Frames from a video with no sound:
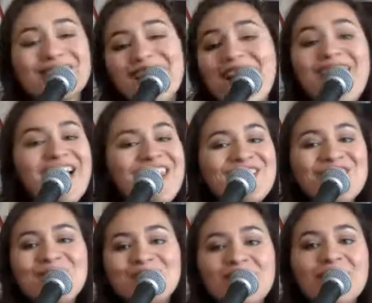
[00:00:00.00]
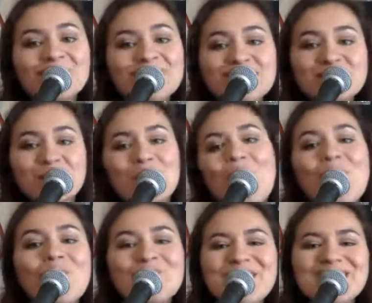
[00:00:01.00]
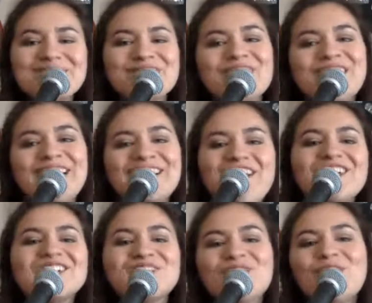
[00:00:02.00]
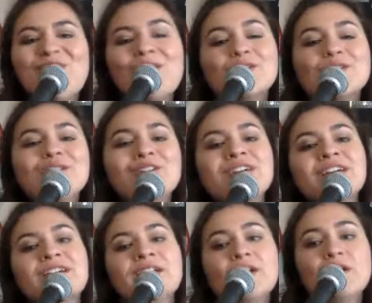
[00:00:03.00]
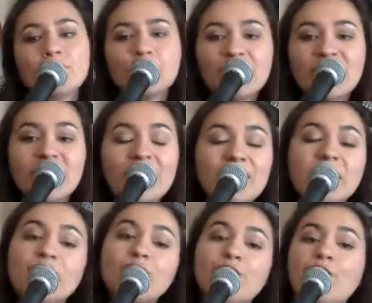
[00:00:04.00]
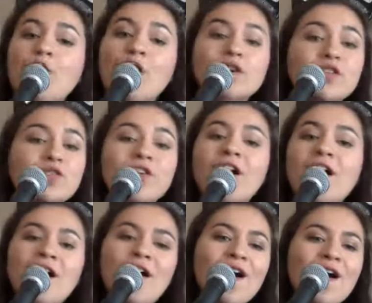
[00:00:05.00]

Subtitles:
Gotta melt this cold between our shore. We're in for a fall.